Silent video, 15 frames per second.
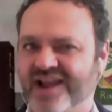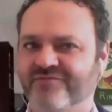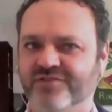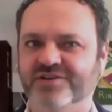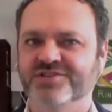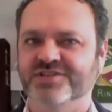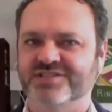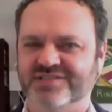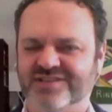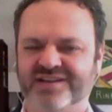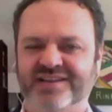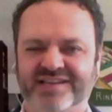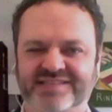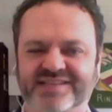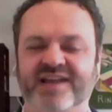an average. It's
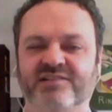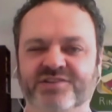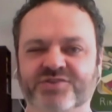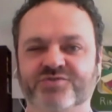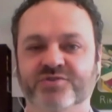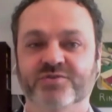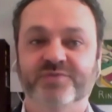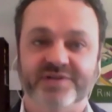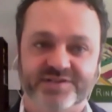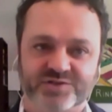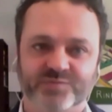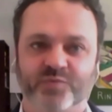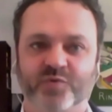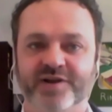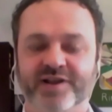not exactly true. And
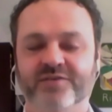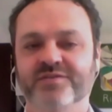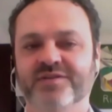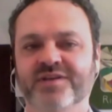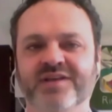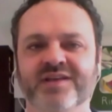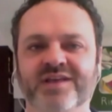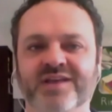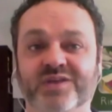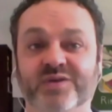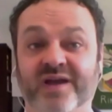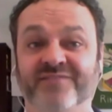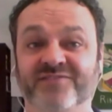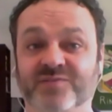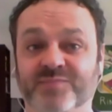as you point out,
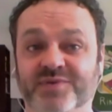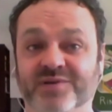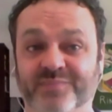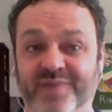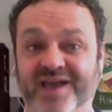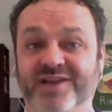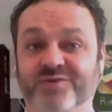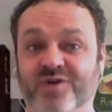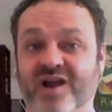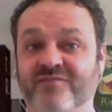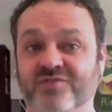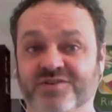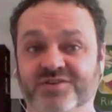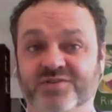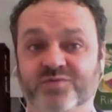you have to be a bad
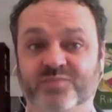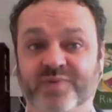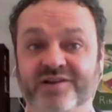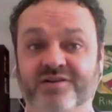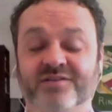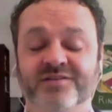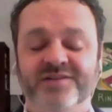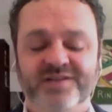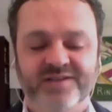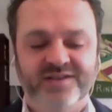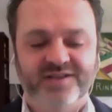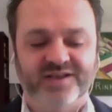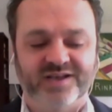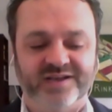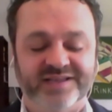driver to do better.
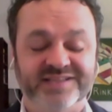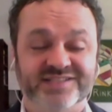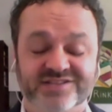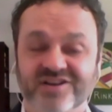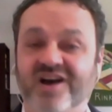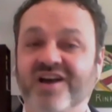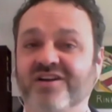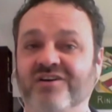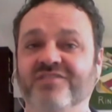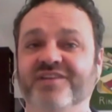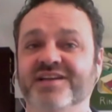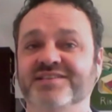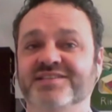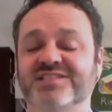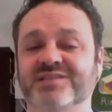It's not all
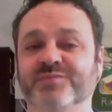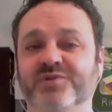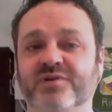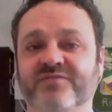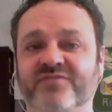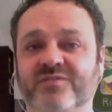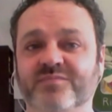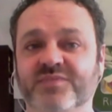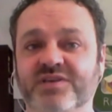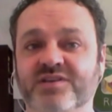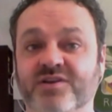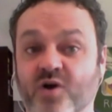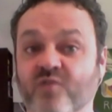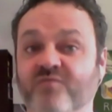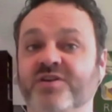that dissimilar from
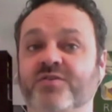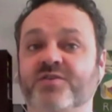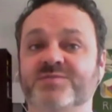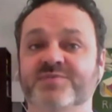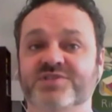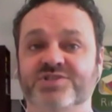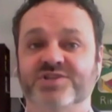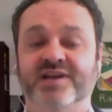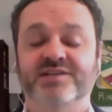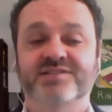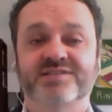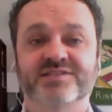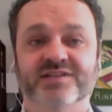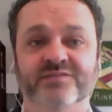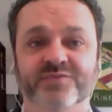the COVID Christmas
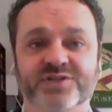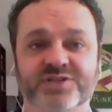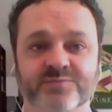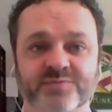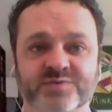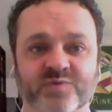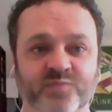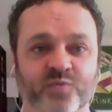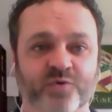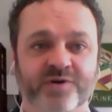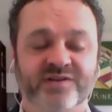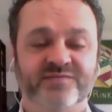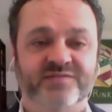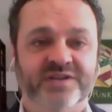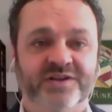checks, in which it was
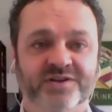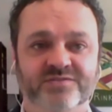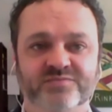reported,